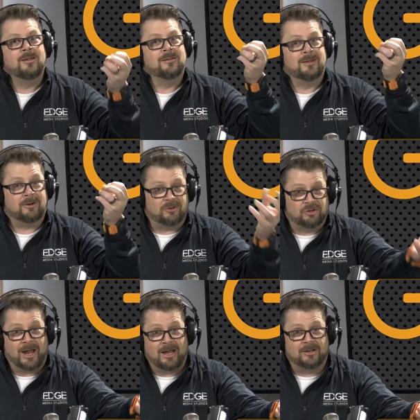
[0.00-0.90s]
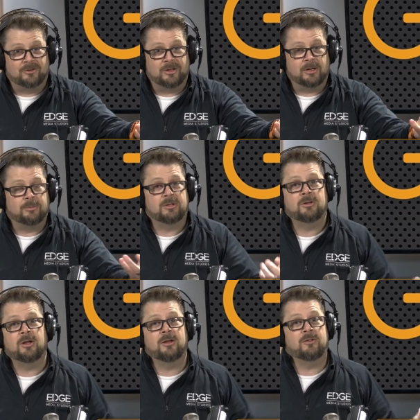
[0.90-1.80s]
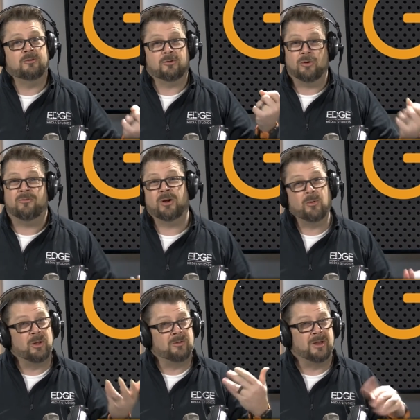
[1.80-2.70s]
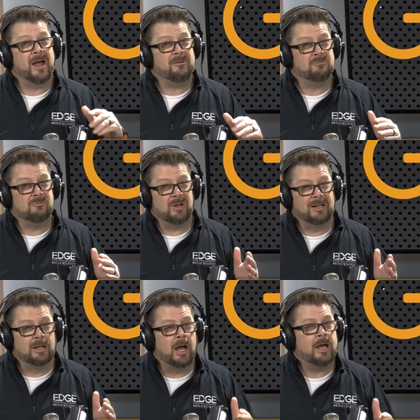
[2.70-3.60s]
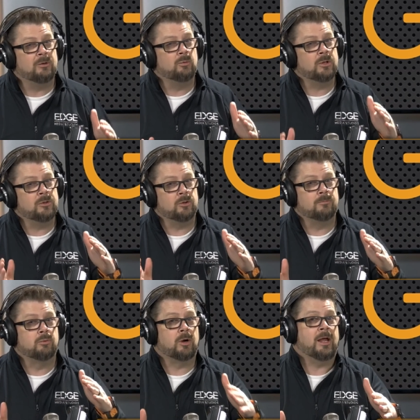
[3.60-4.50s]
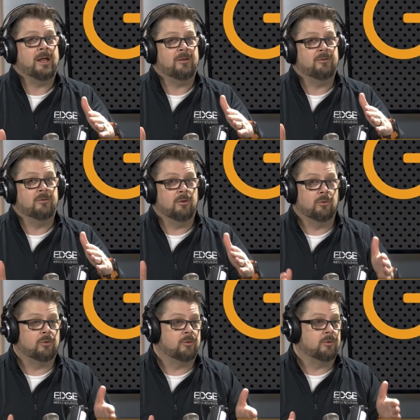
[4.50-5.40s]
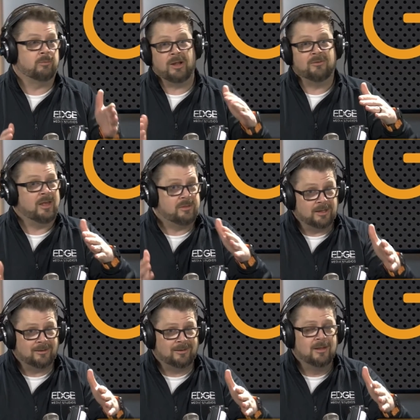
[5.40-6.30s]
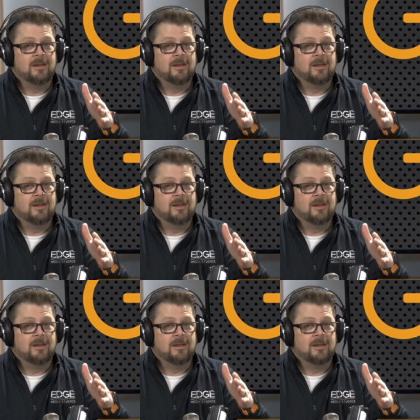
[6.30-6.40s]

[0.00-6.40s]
There's a mm-hmm. challenge there because it could very well not align with your brand or the brand's ethics,